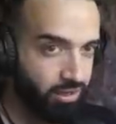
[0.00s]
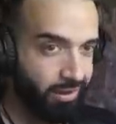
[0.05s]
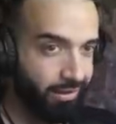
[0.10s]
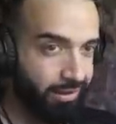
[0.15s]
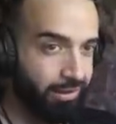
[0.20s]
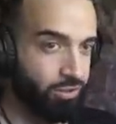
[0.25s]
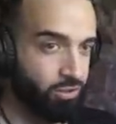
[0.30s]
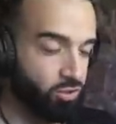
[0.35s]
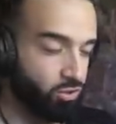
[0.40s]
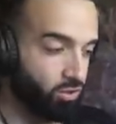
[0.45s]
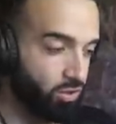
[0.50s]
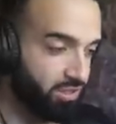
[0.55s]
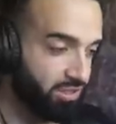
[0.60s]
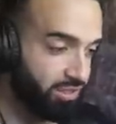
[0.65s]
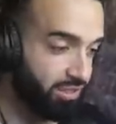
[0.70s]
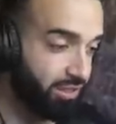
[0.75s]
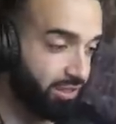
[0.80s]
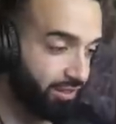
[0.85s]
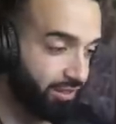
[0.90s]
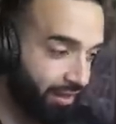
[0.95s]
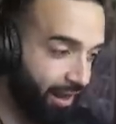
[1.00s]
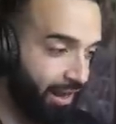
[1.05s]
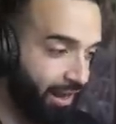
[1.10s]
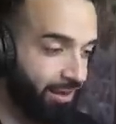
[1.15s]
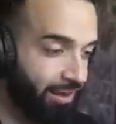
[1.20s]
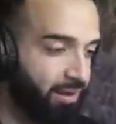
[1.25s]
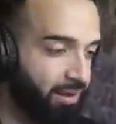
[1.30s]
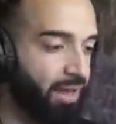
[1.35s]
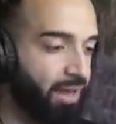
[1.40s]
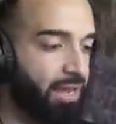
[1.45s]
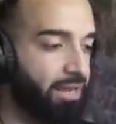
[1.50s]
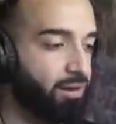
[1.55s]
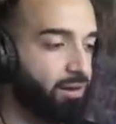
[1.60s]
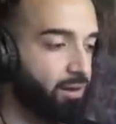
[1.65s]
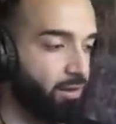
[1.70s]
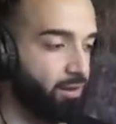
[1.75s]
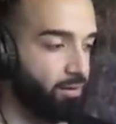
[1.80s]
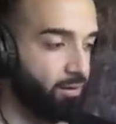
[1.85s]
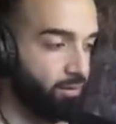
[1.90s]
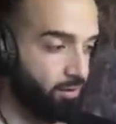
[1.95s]
So this is a ten negate
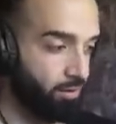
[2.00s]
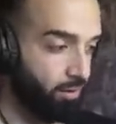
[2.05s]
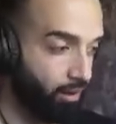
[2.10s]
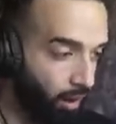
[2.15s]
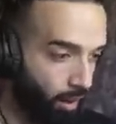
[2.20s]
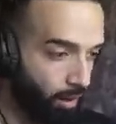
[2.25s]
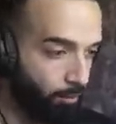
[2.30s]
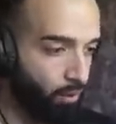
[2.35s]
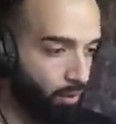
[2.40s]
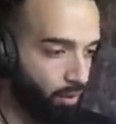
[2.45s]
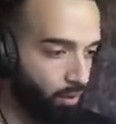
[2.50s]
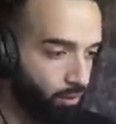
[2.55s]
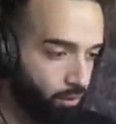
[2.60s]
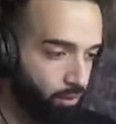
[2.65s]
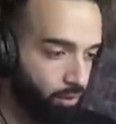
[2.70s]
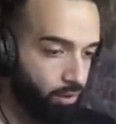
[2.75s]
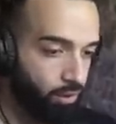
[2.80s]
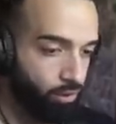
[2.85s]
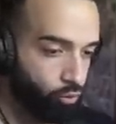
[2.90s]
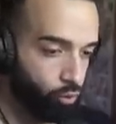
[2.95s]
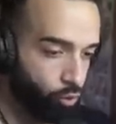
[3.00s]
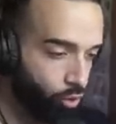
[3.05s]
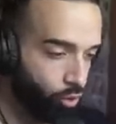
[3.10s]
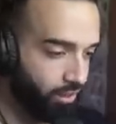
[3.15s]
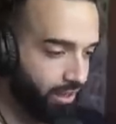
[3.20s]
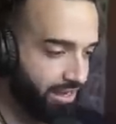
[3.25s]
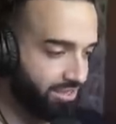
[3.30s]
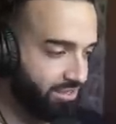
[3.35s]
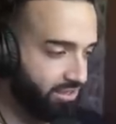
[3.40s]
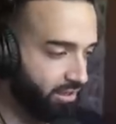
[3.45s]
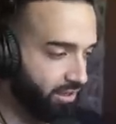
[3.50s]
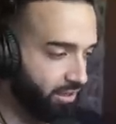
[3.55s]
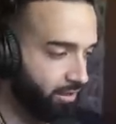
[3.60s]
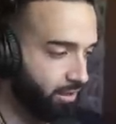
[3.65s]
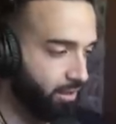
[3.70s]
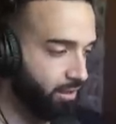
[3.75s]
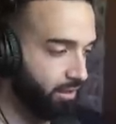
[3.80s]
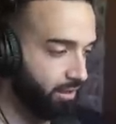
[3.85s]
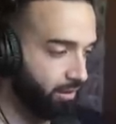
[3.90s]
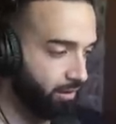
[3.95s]
combo utilizing
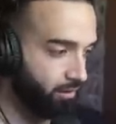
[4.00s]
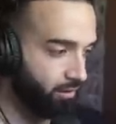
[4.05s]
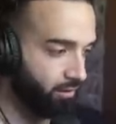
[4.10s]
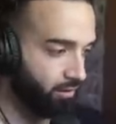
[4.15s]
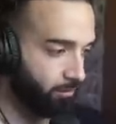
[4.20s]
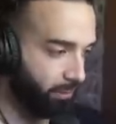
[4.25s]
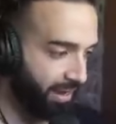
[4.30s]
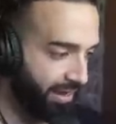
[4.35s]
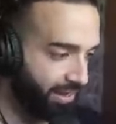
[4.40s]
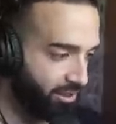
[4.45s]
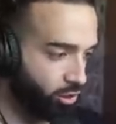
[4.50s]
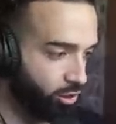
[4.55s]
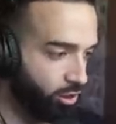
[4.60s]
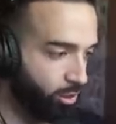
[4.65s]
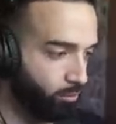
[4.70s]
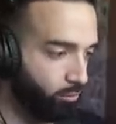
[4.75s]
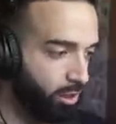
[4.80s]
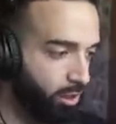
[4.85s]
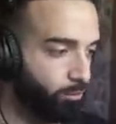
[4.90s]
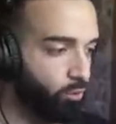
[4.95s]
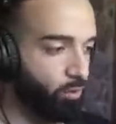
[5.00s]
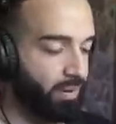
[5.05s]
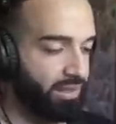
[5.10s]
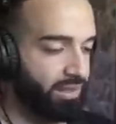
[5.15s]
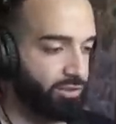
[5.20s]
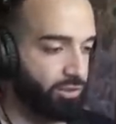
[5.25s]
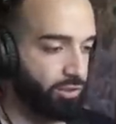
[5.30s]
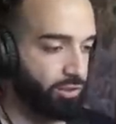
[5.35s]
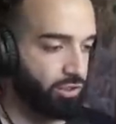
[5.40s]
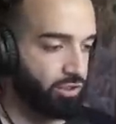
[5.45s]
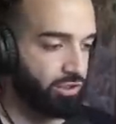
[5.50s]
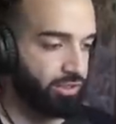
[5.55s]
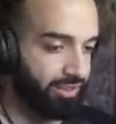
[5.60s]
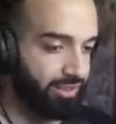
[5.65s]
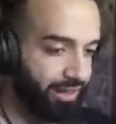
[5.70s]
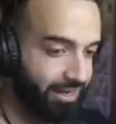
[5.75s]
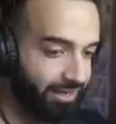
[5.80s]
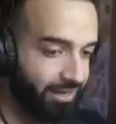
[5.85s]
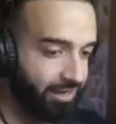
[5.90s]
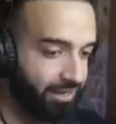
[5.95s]
pendulum libromancers, ten
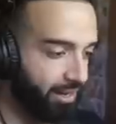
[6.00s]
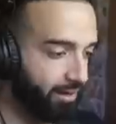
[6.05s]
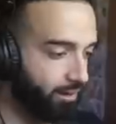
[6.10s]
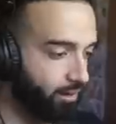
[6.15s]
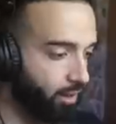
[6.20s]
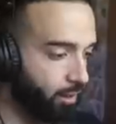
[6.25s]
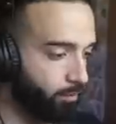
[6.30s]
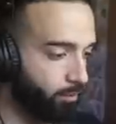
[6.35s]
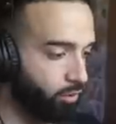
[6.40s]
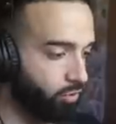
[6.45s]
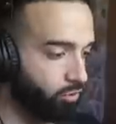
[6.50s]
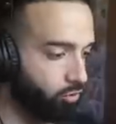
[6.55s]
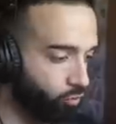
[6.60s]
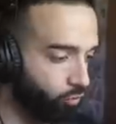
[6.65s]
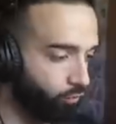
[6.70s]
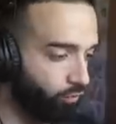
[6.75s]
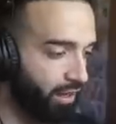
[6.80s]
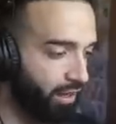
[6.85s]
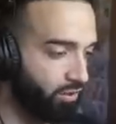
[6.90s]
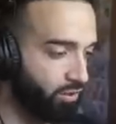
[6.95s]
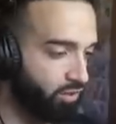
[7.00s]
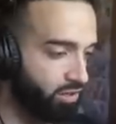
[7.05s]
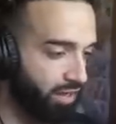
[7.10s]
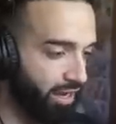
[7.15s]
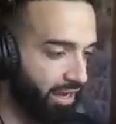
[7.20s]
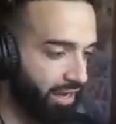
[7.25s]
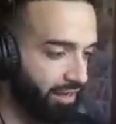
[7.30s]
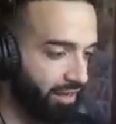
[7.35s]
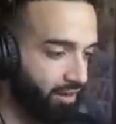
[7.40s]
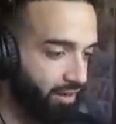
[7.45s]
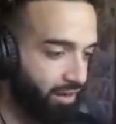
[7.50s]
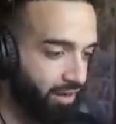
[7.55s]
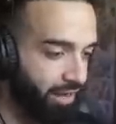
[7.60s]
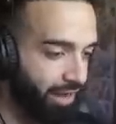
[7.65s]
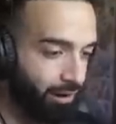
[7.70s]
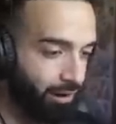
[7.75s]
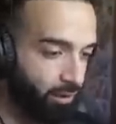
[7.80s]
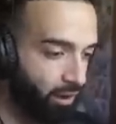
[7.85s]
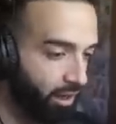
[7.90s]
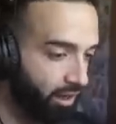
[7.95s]
negate combo, two veilers in hand, and we're
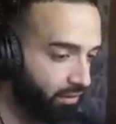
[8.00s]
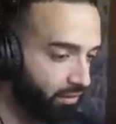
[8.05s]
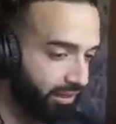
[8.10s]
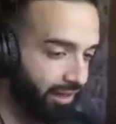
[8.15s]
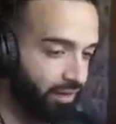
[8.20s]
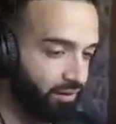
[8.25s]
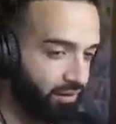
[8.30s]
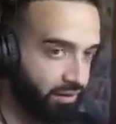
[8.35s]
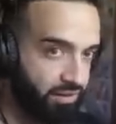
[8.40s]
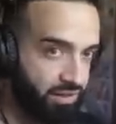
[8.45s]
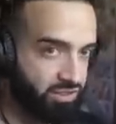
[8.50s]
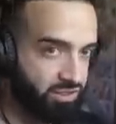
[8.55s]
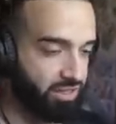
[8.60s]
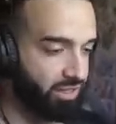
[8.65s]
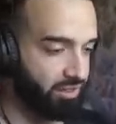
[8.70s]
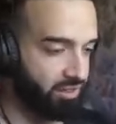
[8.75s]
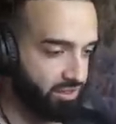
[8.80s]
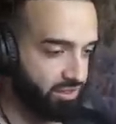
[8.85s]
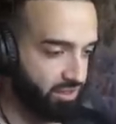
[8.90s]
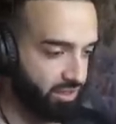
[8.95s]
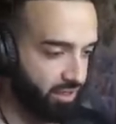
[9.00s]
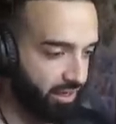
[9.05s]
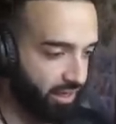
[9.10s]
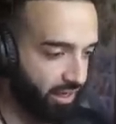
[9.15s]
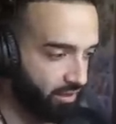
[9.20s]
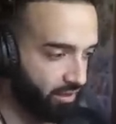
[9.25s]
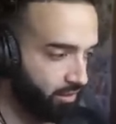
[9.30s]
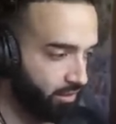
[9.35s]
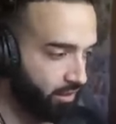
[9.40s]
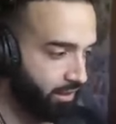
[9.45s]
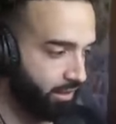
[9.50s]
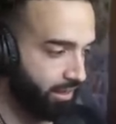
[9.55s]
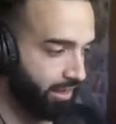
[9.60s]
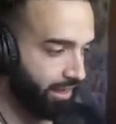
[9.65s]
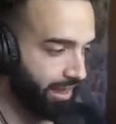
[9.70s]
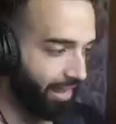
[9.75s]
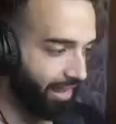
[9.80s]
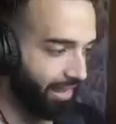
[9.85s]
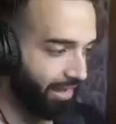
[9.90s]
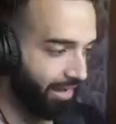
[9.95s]
not even counting the scythe as a negate.
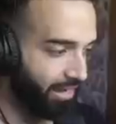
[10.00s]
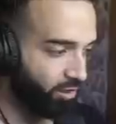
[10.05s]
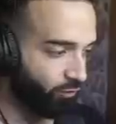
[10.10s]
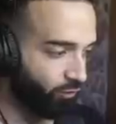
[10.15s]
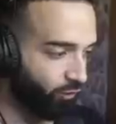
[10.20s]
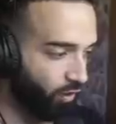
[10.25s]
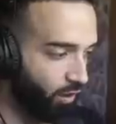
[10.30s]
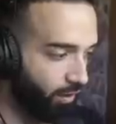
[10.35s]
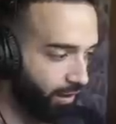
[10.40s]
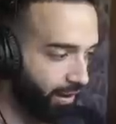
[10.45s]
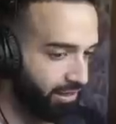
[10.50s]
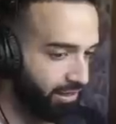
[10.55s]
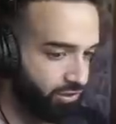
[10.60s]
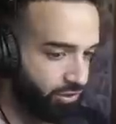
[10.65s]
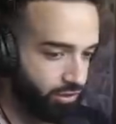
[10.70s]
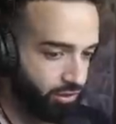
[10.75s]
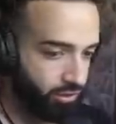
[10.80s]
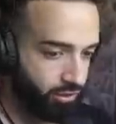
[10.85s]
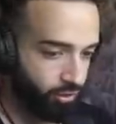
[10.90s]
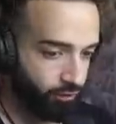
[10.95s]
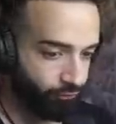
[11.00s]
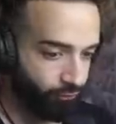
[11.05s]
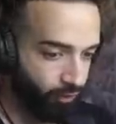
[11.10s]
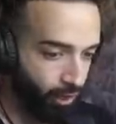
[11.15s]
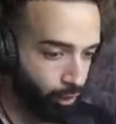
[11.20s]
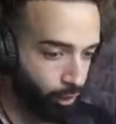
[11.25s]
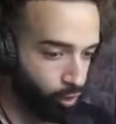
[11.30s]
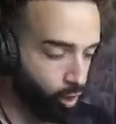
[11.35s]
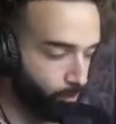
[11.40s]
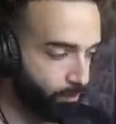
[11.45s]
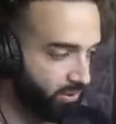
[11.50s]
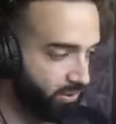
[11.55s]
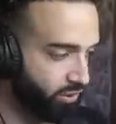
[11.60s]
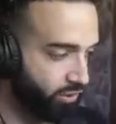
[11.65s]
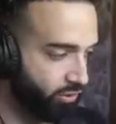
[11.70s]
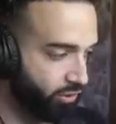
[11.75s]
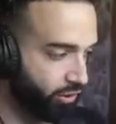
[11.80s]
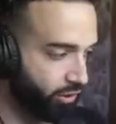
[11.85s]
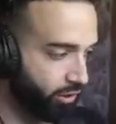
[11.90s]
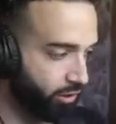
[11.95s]
And as far as your follow up is
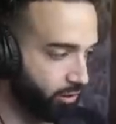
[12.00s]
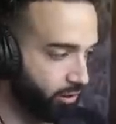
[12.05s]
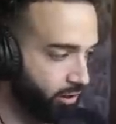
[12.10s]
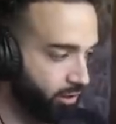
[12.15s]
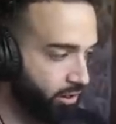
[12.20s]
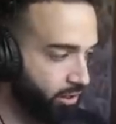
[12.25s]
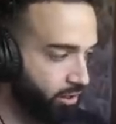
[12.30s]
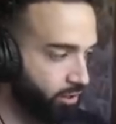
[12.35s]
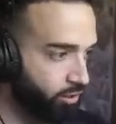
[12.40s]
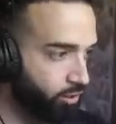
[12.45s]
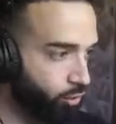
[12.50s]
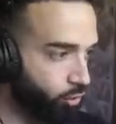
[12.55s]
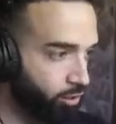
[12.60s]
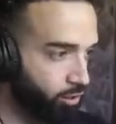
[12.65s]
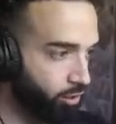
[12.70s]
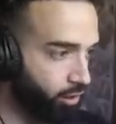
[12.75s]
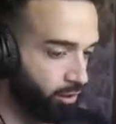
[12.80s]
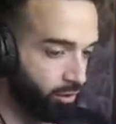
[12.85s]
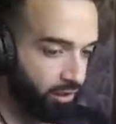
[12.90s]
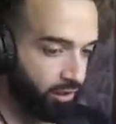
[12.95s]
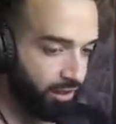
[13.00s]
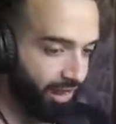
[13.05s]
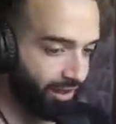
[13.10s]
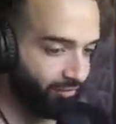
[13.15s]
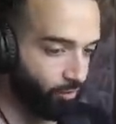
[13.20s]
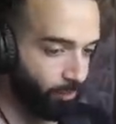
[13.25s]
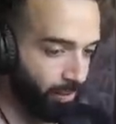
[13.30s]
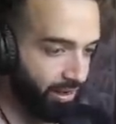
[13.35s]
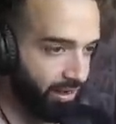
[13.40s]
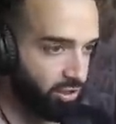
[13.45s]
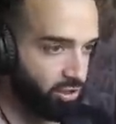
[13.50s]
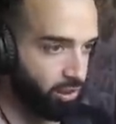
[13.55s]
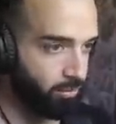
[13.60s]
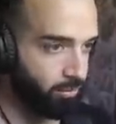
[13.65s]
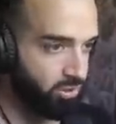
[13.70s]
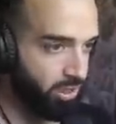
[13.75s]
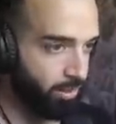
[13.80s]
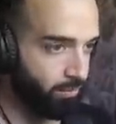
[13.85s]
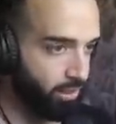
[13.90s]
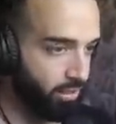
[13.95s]
concerned, you literally have a pendulum
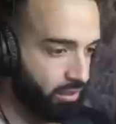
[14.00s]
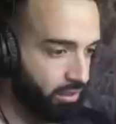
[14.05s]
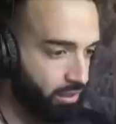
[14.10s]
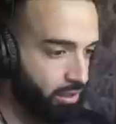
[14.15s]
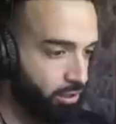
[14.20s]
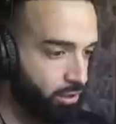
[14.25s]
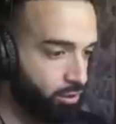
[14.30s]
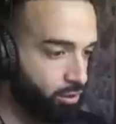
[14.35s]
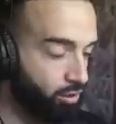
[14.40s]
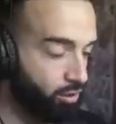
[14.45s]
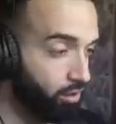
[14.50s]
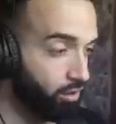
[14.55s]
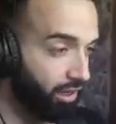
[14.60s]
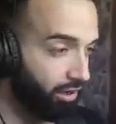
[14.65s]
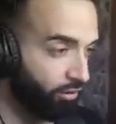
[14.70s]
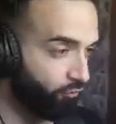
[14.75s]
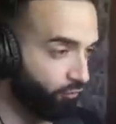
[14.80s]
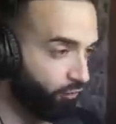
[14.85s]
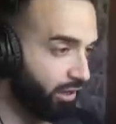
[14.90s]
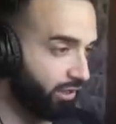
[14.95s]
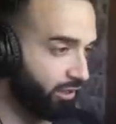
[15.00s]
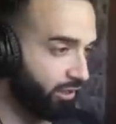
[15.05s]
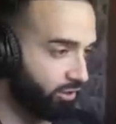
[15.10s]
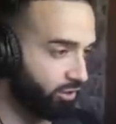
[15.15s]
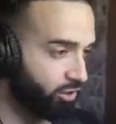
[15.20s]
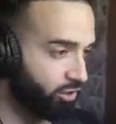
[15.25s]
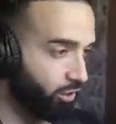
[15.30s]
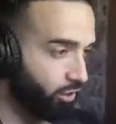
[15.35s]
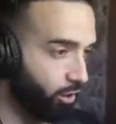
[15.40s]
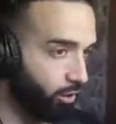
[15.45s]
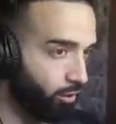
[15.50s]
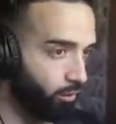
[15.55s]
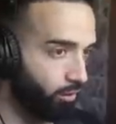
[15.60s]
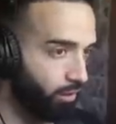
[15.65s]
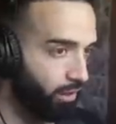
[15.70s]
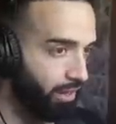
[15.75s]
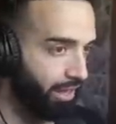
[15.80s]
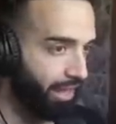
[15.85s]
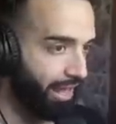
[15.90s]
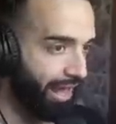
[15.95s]
summon. You literally have a fairy tail snow.
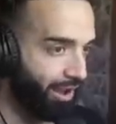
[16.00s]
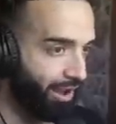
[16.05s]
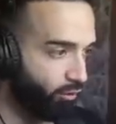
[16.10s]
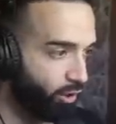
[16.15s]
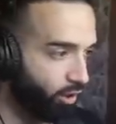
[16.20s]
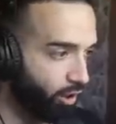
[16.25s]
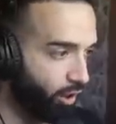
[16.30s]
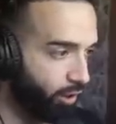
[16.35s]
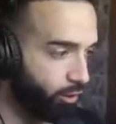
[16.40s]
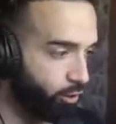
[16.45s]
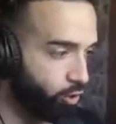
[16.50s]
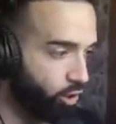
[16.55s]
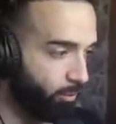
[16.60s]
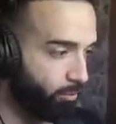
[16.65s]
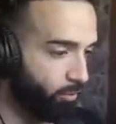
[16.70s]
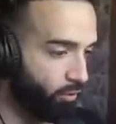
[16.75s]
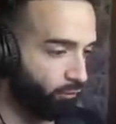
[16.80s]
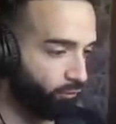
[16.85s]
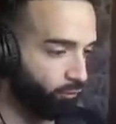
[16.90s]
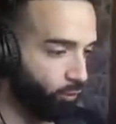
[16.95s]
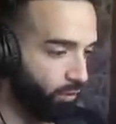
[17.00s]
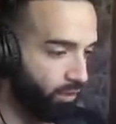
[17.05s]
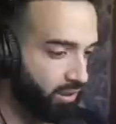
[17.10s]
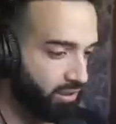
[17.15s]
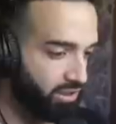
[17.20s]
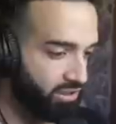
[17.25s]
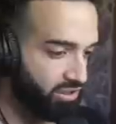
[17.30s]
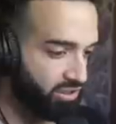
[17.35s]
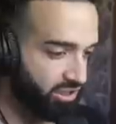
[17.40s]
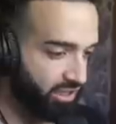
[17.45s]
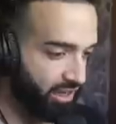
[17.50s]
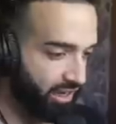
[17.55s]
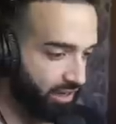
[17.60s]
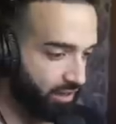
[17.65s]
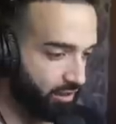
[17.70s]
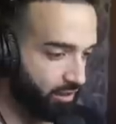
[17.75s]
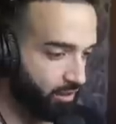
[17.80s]
Every card you draw moving forward is insane.